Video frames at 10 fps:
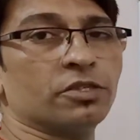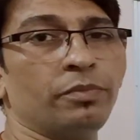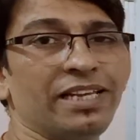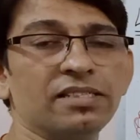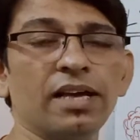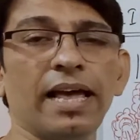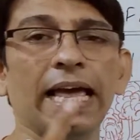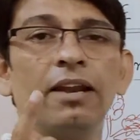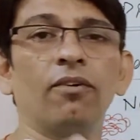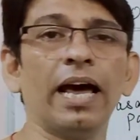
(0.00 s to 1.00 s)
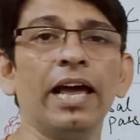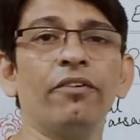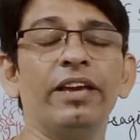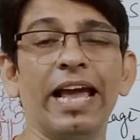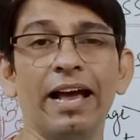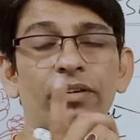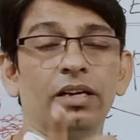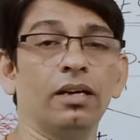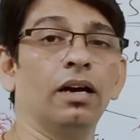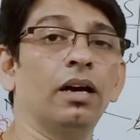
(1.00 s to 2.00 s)
Means the alveoli, we
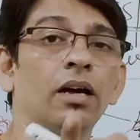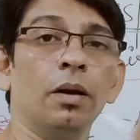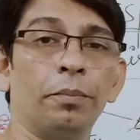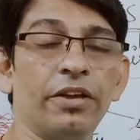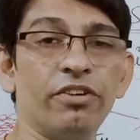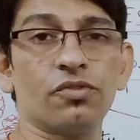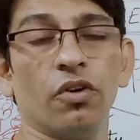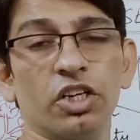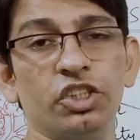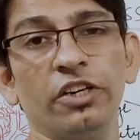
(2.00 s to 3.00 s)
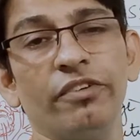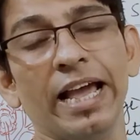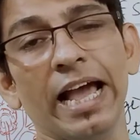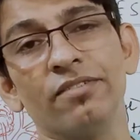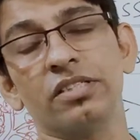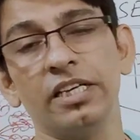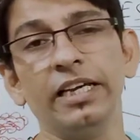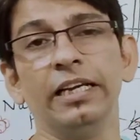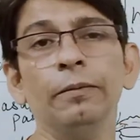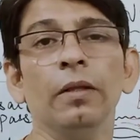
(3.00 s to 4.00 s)
have previous worksheet we have
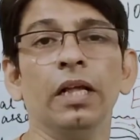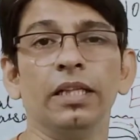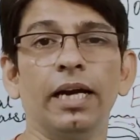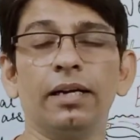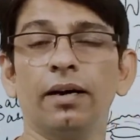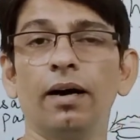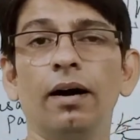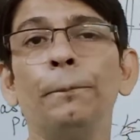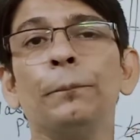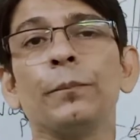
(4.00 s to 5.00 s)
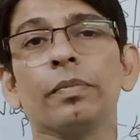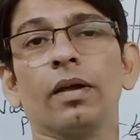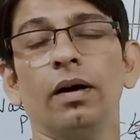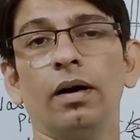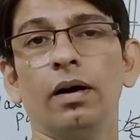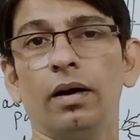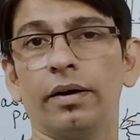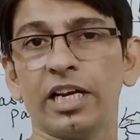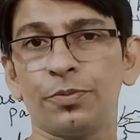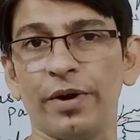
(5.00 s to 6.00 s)
seen that
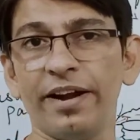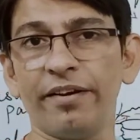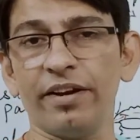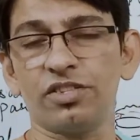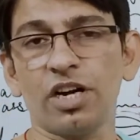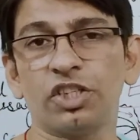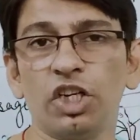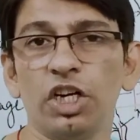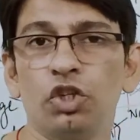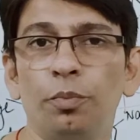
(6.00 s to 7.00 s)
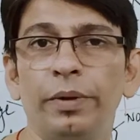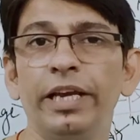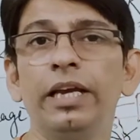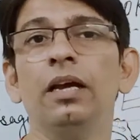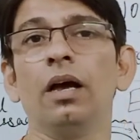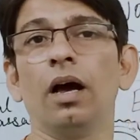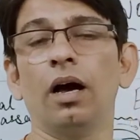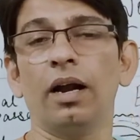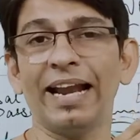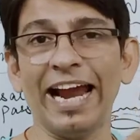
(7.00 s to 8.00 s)
respiratory structure should be
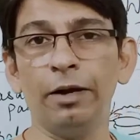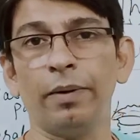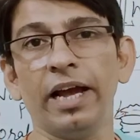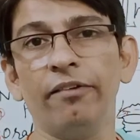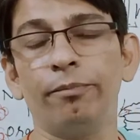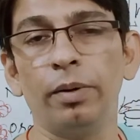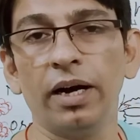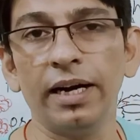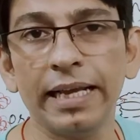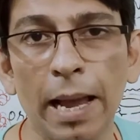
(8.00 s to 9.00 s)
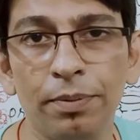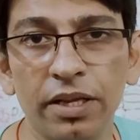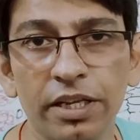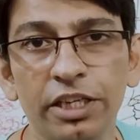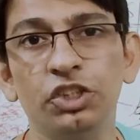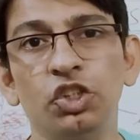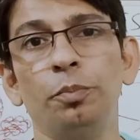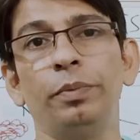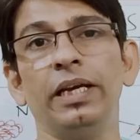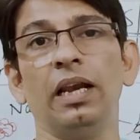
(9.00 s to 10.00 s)
lined by blood capillary,
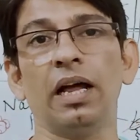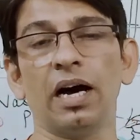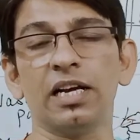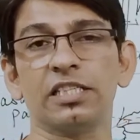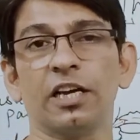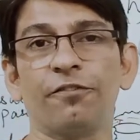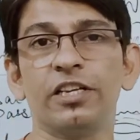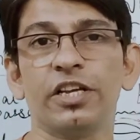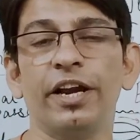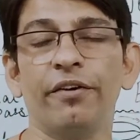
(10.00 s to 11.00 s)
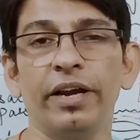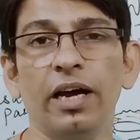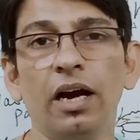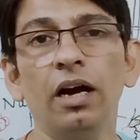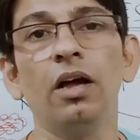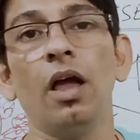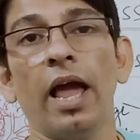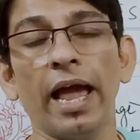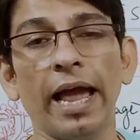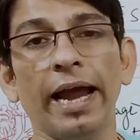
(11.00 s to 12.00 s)
should be large surface area,
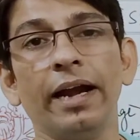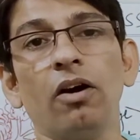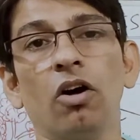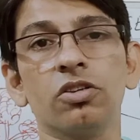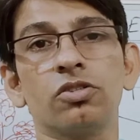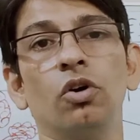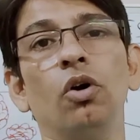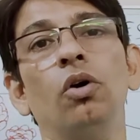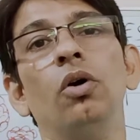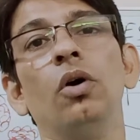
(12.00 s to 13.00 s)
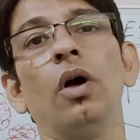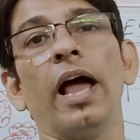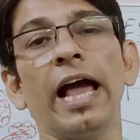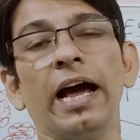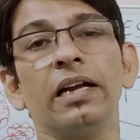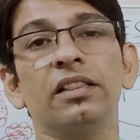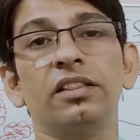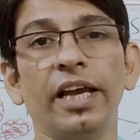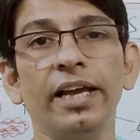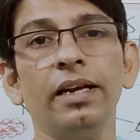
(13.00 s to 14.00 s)
and also have
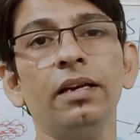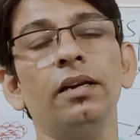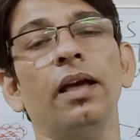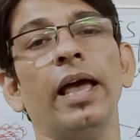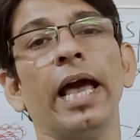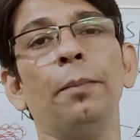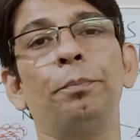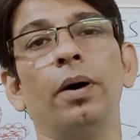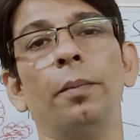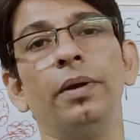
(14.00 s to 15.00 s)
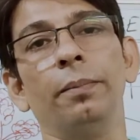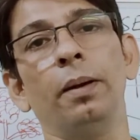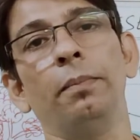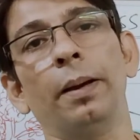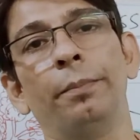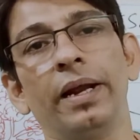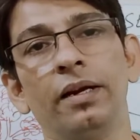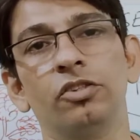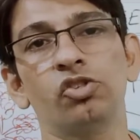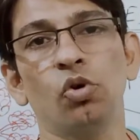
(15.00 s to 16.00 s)
thin and permeable
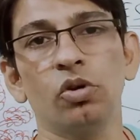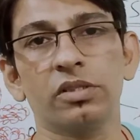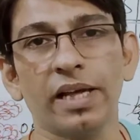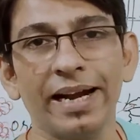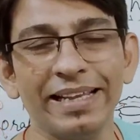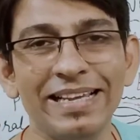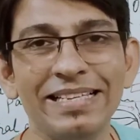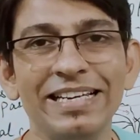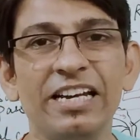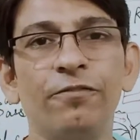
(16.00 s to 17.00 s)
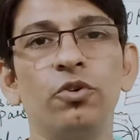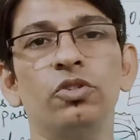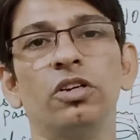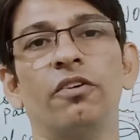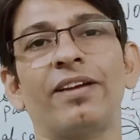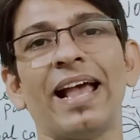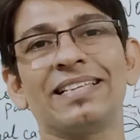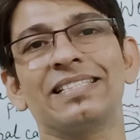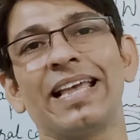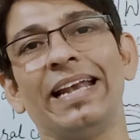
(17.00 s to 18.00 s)
membrane so that easy diffusion of
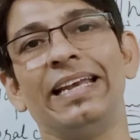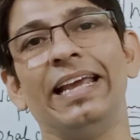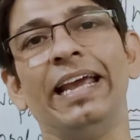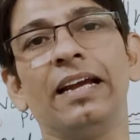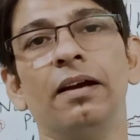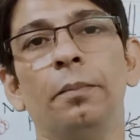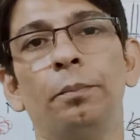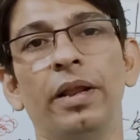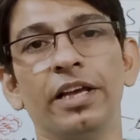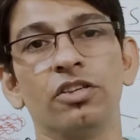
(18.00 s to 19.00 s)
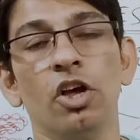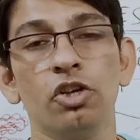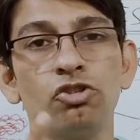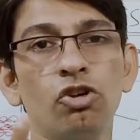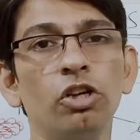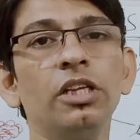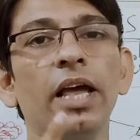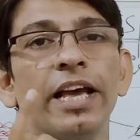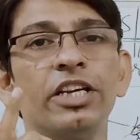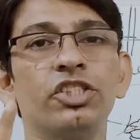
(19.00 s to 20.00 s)
gases can take place. So
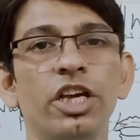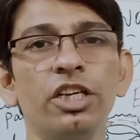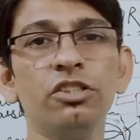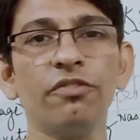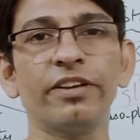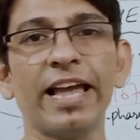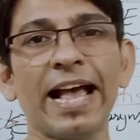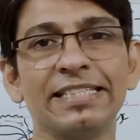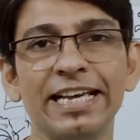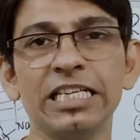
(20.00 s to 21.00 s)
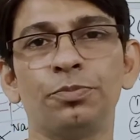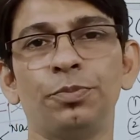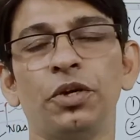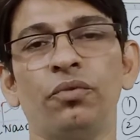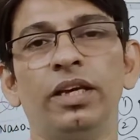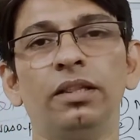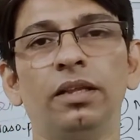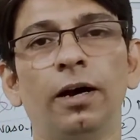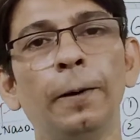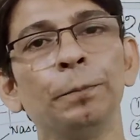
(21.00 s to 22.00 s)
the exchange of gases between
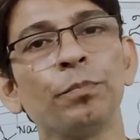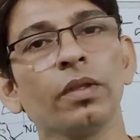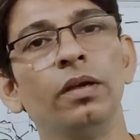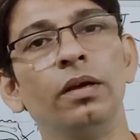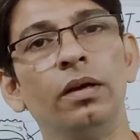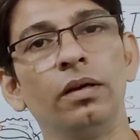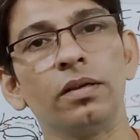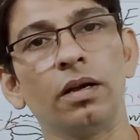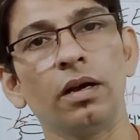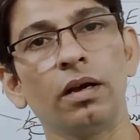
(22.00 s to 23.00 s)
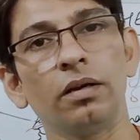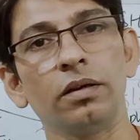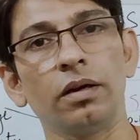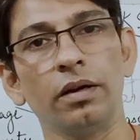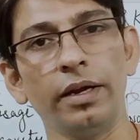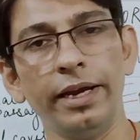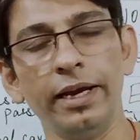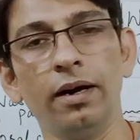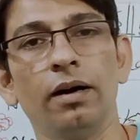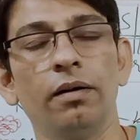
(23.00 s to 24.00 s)
the
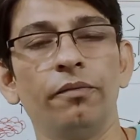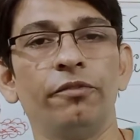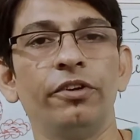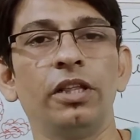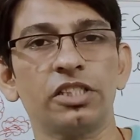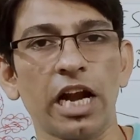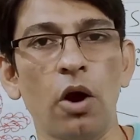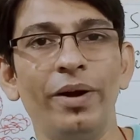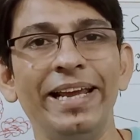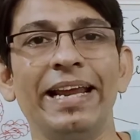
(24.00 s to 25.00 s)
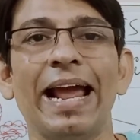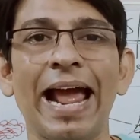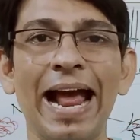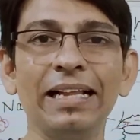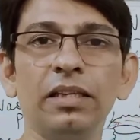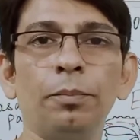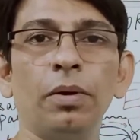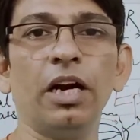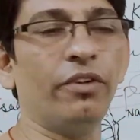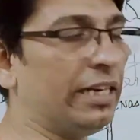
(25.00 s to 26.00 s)
air with the surrounding and the
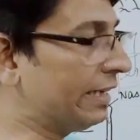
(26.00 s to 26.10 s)
blood will